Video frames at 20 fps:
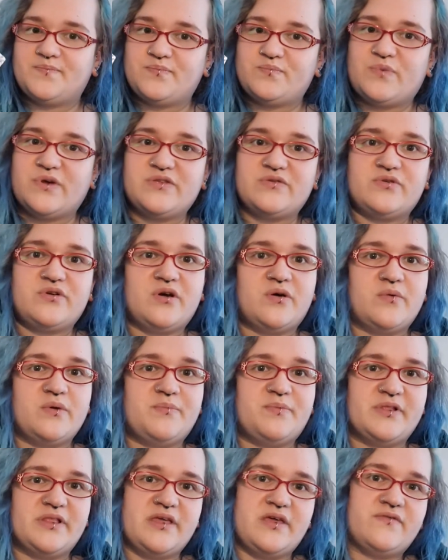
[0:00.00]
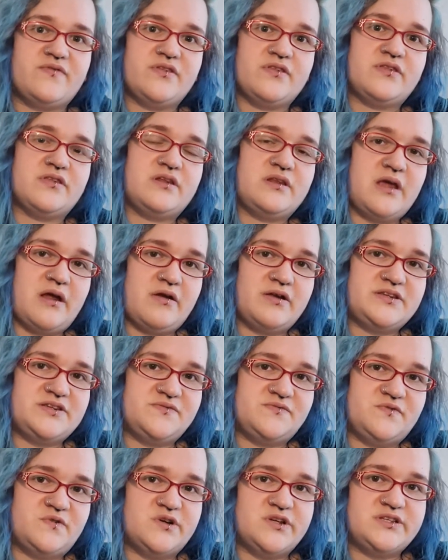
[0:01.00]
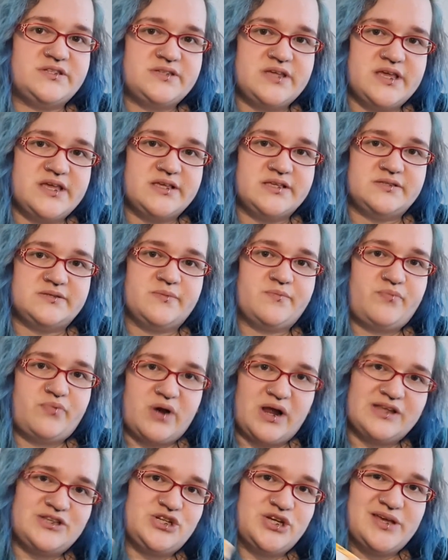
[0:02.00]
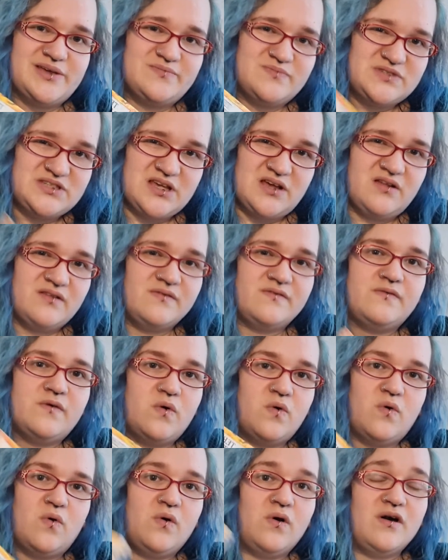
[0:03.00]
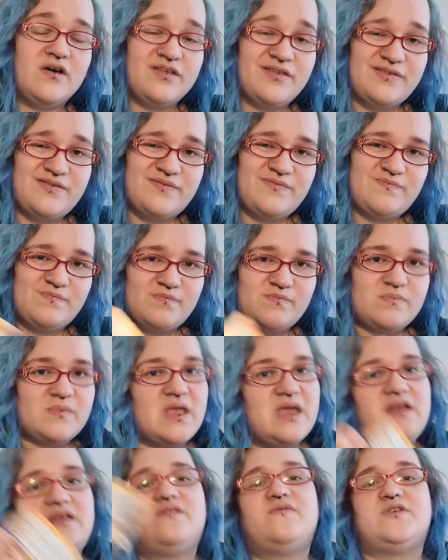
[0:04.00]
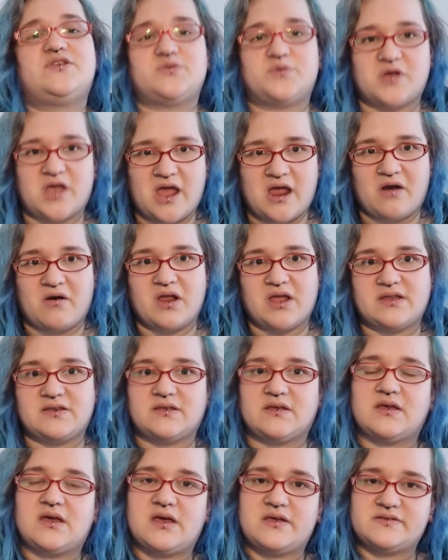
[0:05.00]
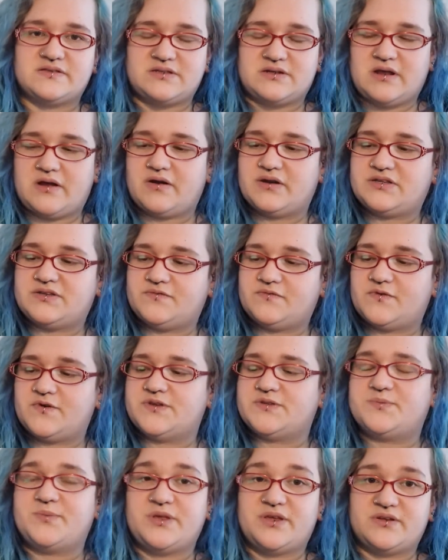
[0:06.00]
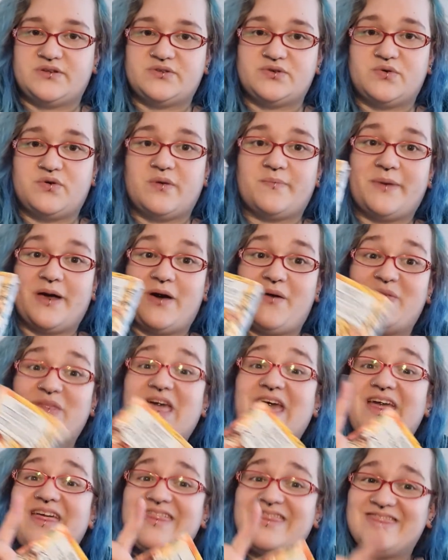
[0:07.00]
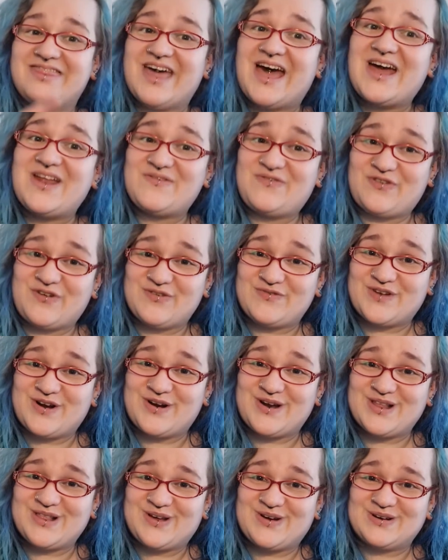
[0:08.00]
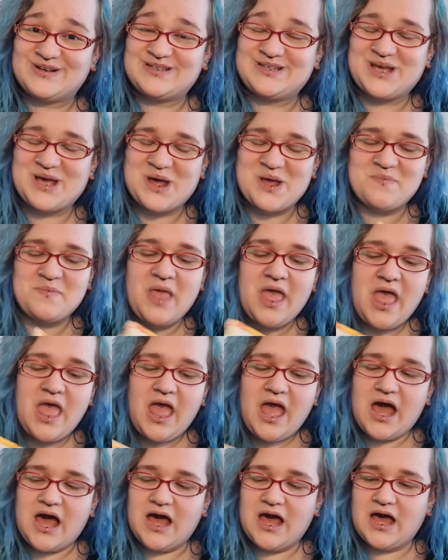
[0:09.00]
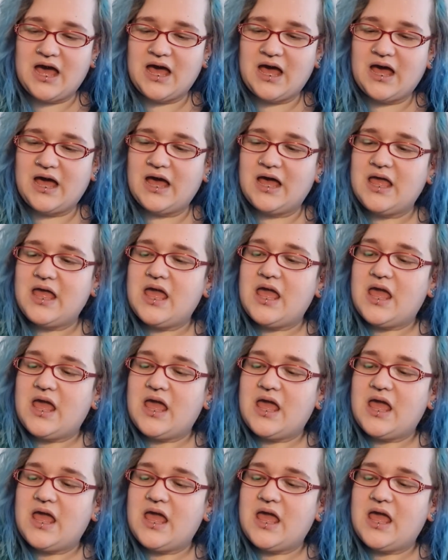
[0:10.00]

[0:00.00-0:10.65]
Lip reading: we believe that the narrative voice is Pratchett himself or an individual character as the narrative voice, we could talk about that for a very long time. Death